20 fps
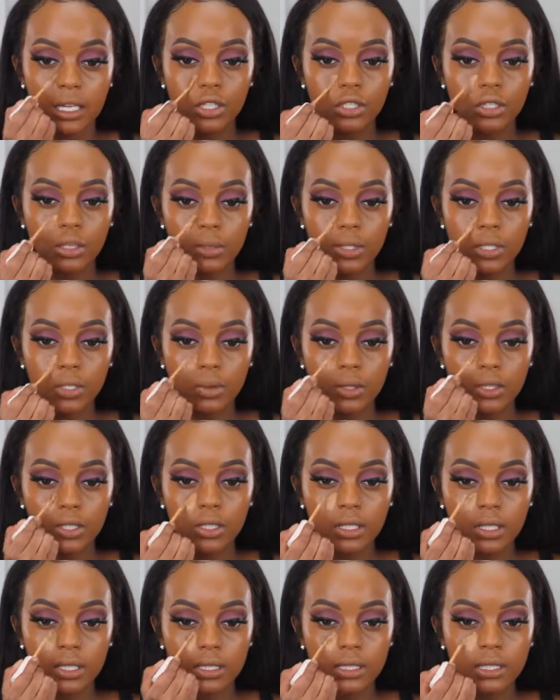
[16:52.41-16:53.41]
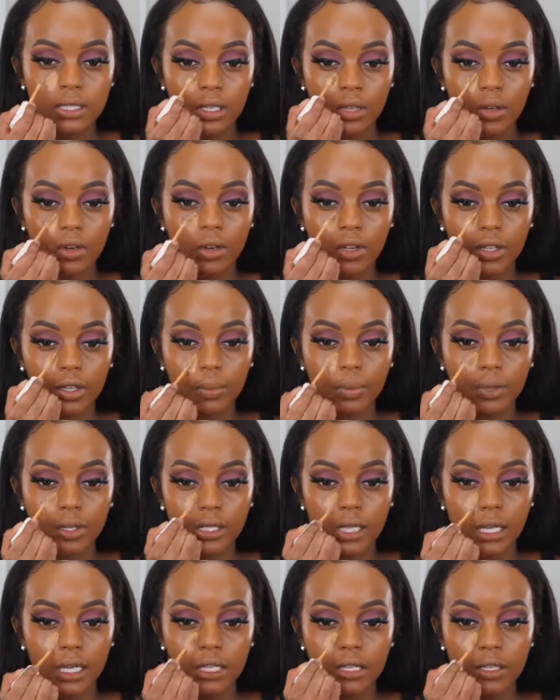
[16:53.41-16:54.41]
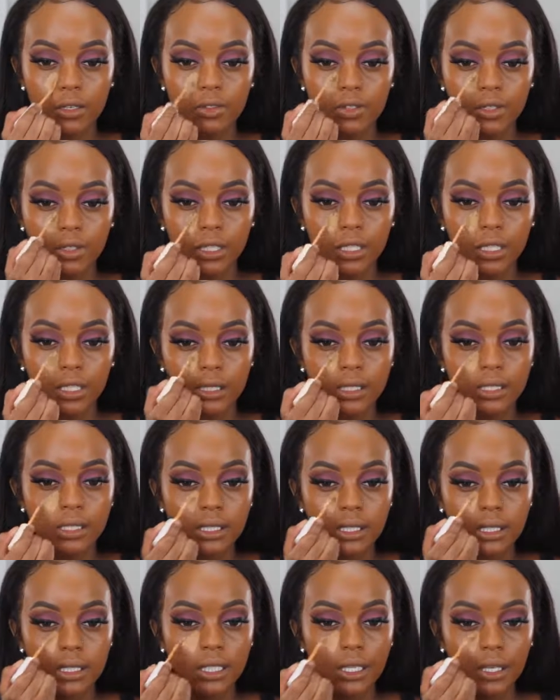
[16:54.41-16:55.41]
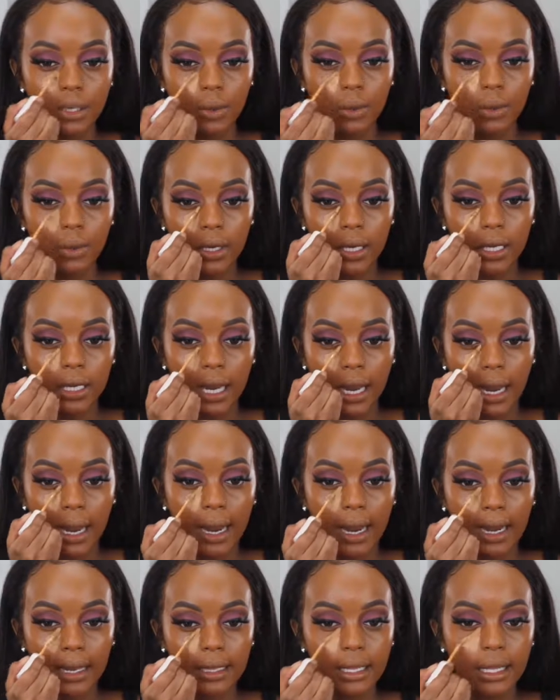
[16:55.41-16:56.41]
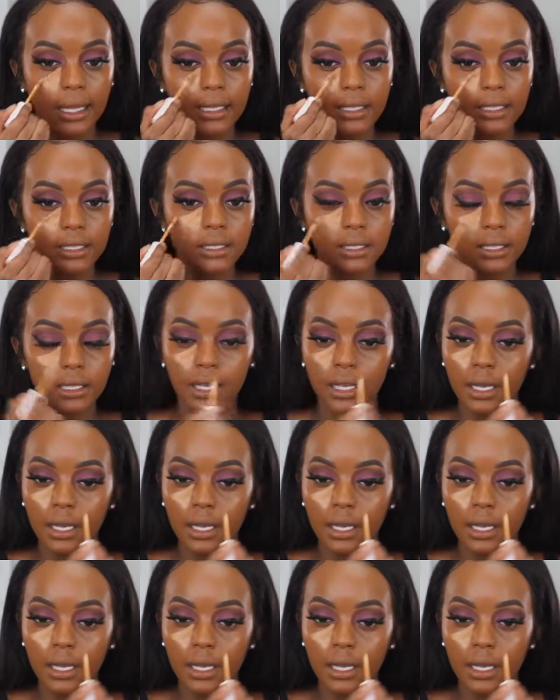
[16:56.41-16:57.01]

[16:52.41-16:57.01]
So I'm just going to conceal all the points I usually conceal and highlight.